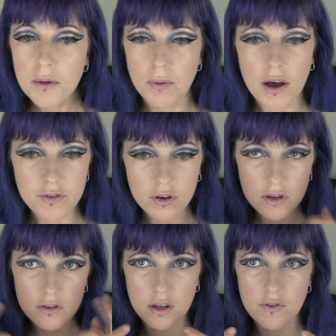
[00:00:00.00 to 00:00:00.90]
But if you're
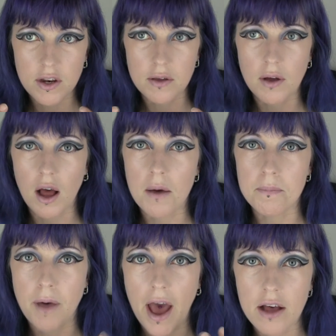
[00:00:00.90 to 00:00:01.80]
using a really
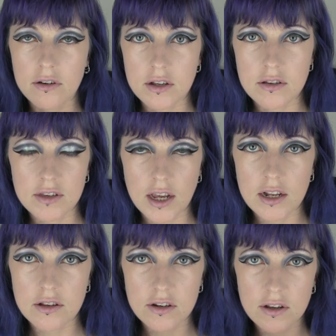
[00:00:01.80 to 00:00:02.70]
pale
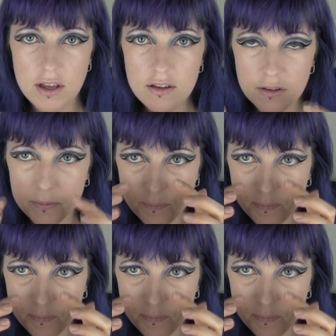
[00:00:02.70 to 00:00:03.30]
concealer to do this,